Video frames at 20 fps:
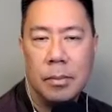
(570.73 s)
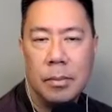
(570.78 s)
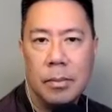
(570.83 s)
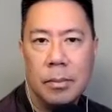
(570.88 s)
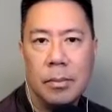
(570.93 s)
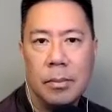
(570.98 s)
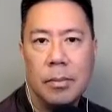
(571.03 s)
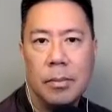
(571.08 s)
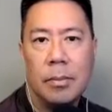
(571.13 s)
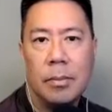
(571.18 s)

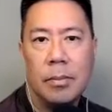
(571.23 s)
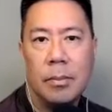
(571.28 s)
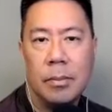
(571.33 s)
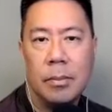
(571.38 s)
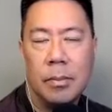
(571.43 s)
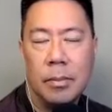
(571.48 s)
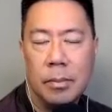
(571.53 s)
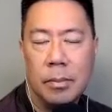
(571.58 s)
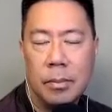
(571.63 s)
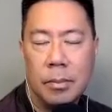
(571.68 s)

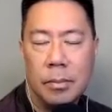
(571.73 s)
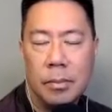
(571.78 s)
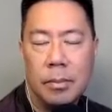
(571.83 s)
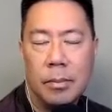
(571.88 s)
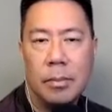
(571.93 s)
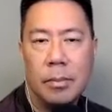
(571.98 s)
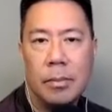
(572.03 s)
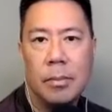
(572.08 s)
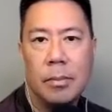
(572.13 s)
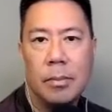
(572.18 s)

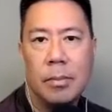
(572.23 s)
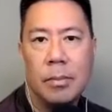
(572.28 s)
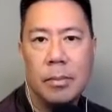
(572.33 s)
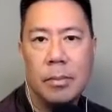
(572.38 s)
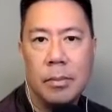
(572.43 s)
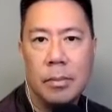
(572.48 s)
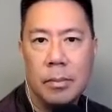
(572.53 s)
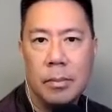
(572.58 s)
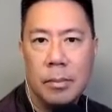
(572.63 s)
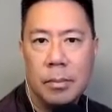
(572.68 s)

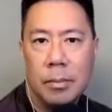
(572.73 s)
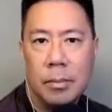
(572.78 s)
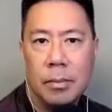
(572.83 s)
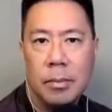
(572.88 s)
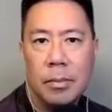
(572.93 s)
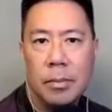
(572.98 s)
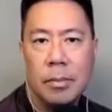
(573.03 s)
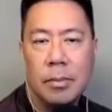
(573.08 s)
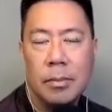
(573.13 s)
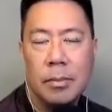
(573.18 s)

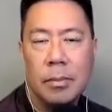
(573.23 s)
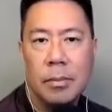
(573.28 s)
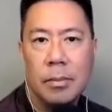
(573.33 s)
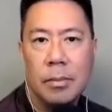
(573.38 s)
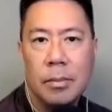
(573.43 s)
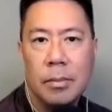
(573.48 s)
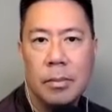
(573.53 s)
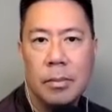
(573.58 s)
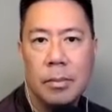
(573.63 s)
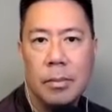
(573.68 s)

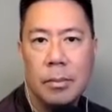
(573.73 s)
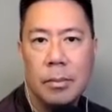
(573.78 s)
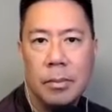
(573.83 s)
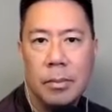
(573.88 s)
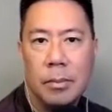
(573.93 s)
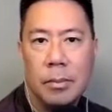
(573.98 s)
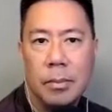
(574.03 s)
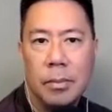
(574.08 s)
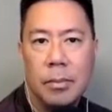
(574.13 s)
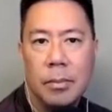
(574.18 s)

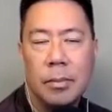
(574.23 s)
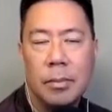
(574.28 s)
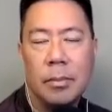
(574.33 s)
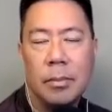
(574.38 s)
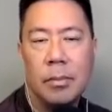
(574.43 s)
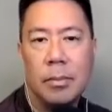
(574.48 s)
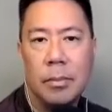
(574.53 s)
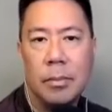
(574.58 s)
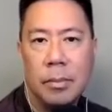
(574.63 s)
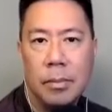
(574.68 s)

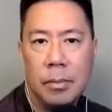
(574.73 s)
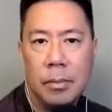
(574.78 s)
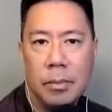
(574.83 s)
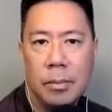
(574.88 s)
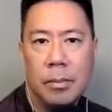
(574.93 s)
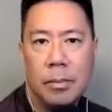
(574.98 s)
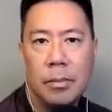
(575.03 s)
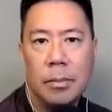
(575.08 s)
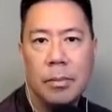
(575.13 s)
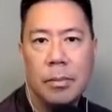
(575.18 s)

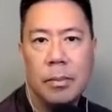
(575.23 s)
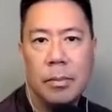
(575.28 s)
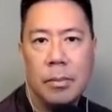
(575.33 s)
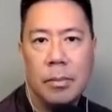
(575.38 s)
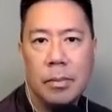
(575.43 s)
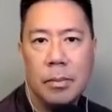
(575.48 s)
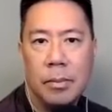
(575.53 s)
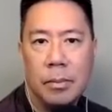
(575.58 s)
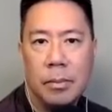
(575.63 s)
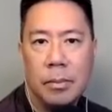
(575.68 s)

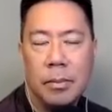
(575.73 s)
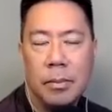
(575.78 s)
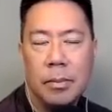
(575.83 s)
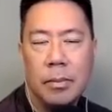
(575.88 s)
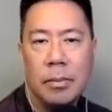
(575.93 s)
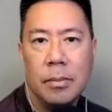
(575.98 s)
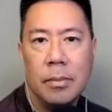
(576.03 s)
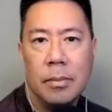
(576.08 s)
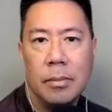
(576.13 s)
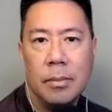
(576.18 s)

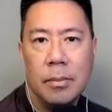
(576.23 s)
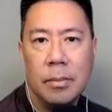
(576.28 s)
(silent)